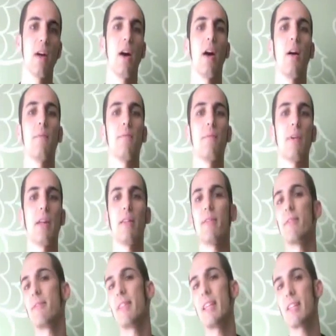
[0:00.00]
And
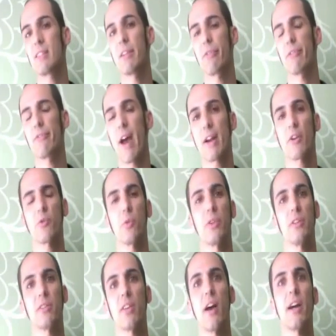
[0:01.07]
these different factors will
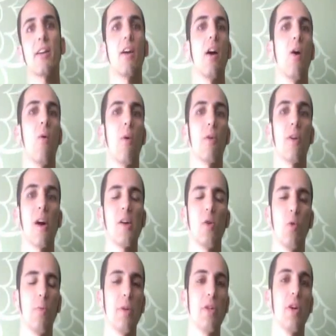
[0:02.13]
decide whether or not
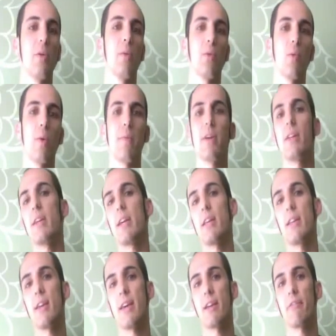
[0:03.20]
you will be good with women
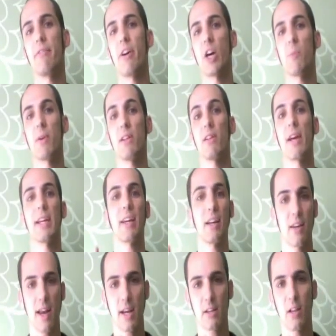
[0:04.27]
in an environment like
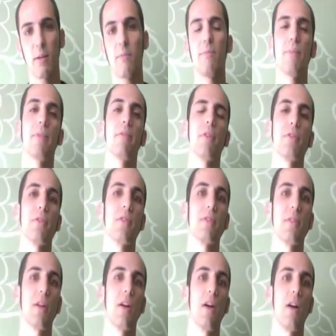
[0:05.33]
a nightclub
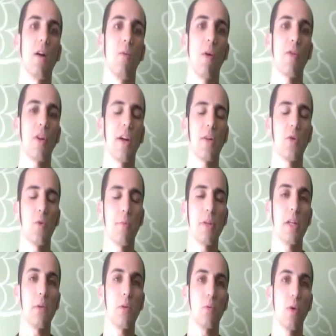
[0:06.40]
versus whether or not you will
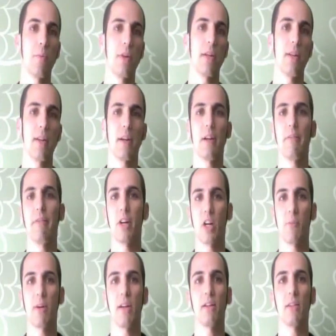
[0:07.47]
be good with women in an
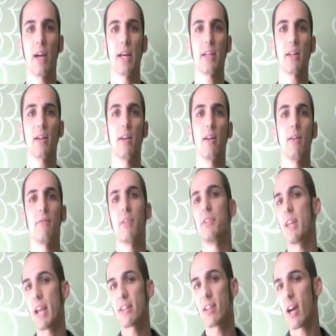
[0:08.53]
environment like the
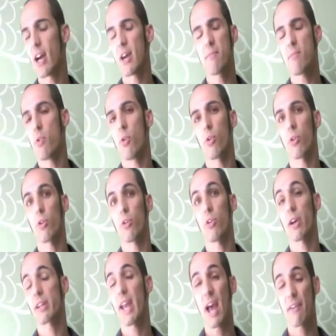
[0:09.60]
daytime or
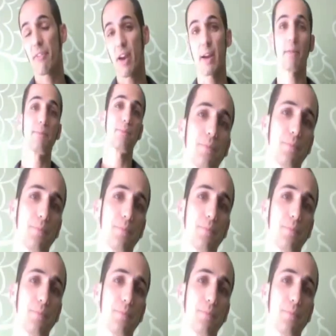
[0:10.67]
a cafe.